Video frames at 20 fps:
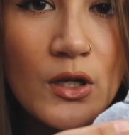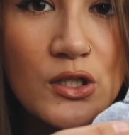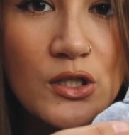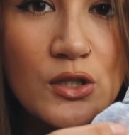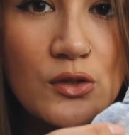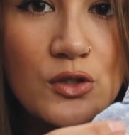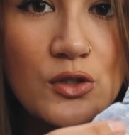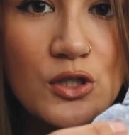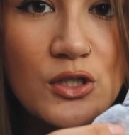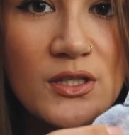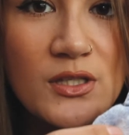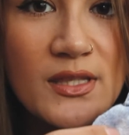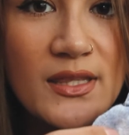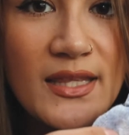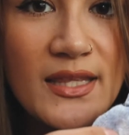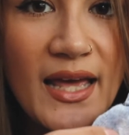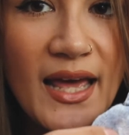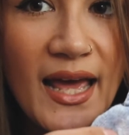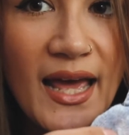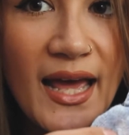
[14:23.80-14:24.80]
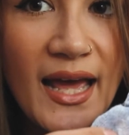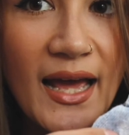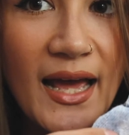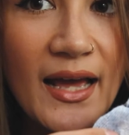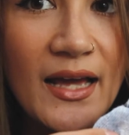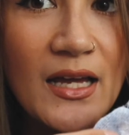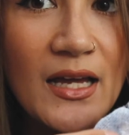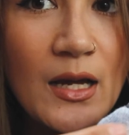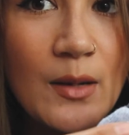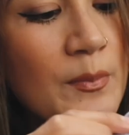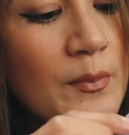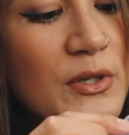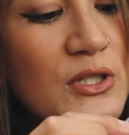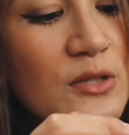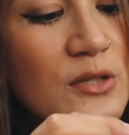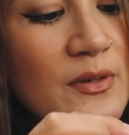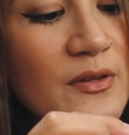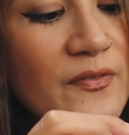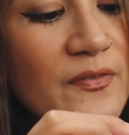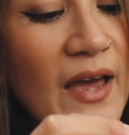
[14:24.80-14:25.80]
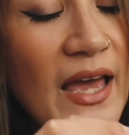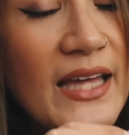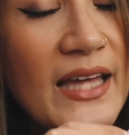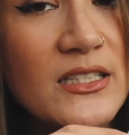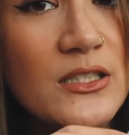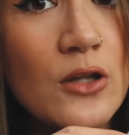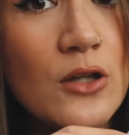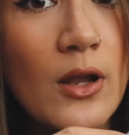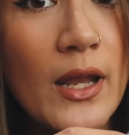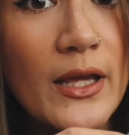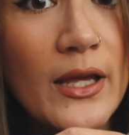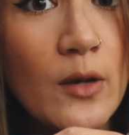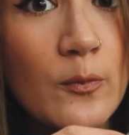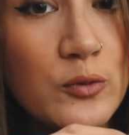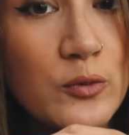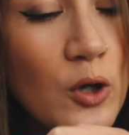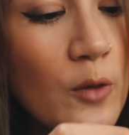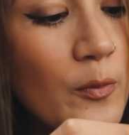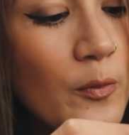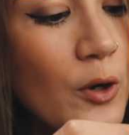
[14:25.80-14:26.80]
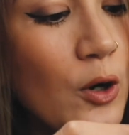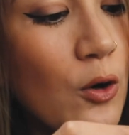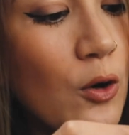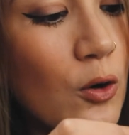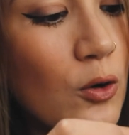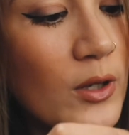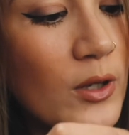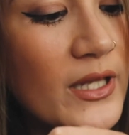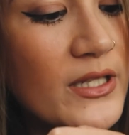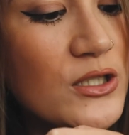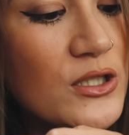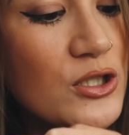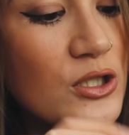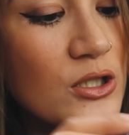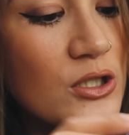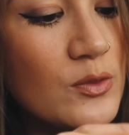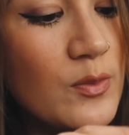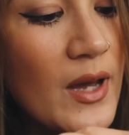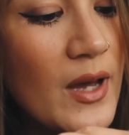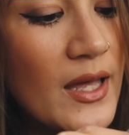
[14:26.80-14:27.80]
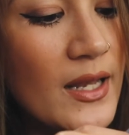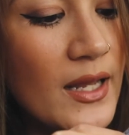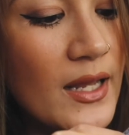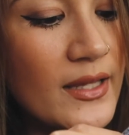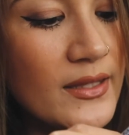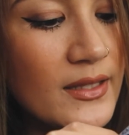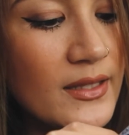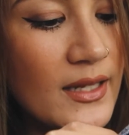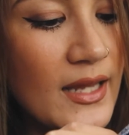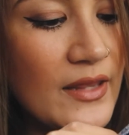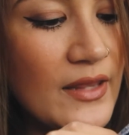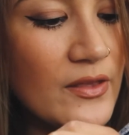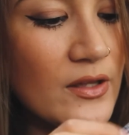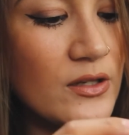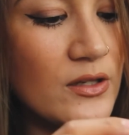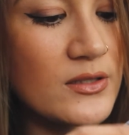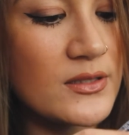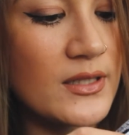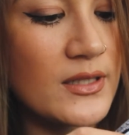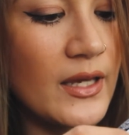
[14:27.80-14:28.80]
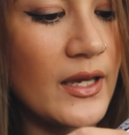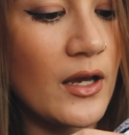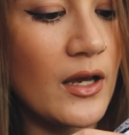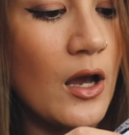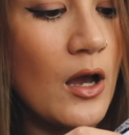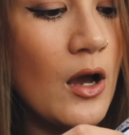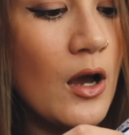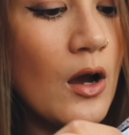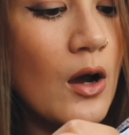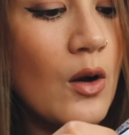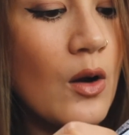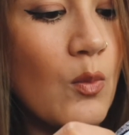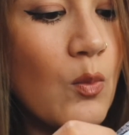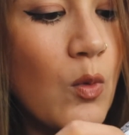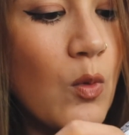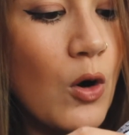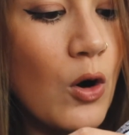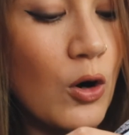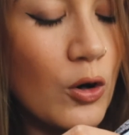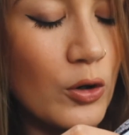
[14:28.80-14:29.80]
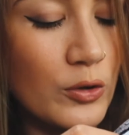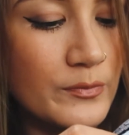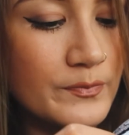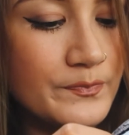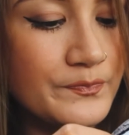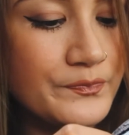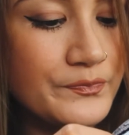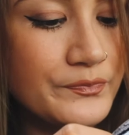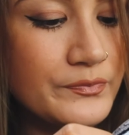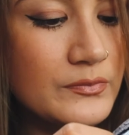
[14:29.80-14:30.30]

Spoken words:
So just there. But to be fair, it's not like a proper hole. It's just where like the leather has like worn.